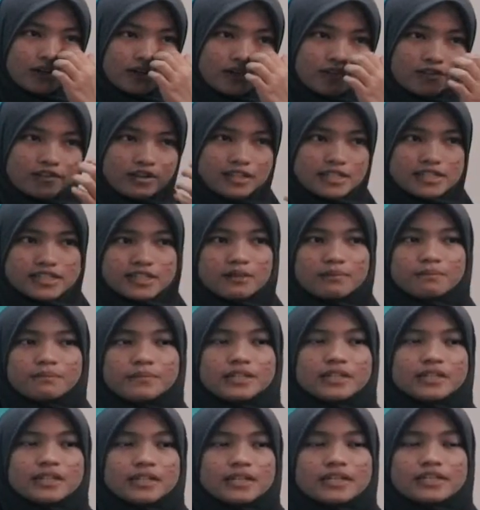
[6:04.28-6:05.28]
For
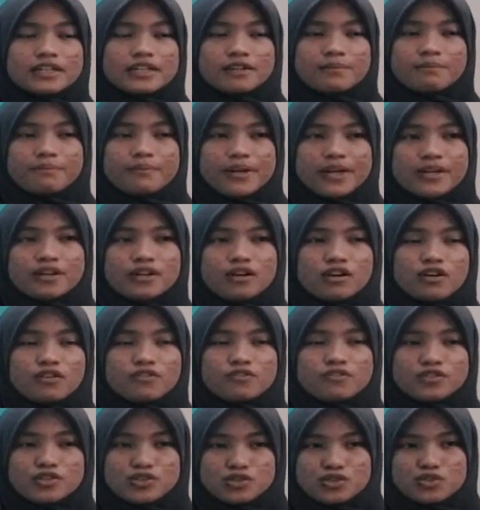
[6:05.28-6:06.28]
example, like a pack of
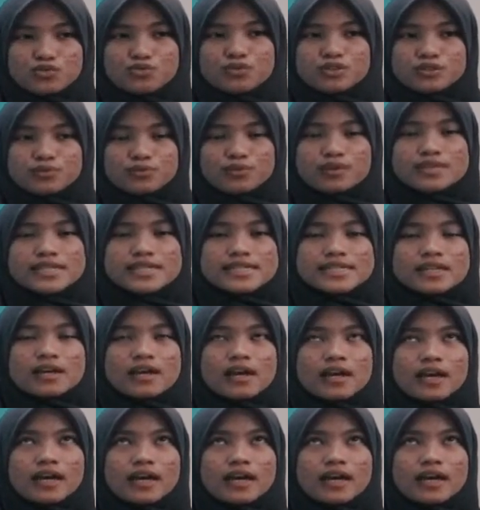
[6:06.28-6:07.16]
visual words,